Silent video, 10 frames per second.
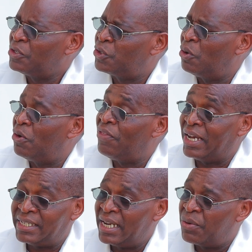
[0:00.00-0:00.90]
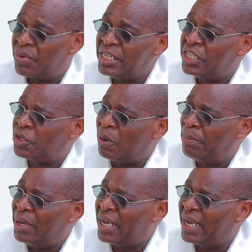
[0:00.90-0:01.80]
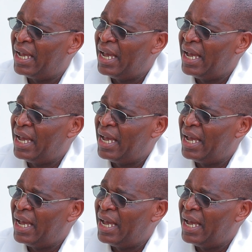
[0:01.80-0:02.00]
So that's a great topic,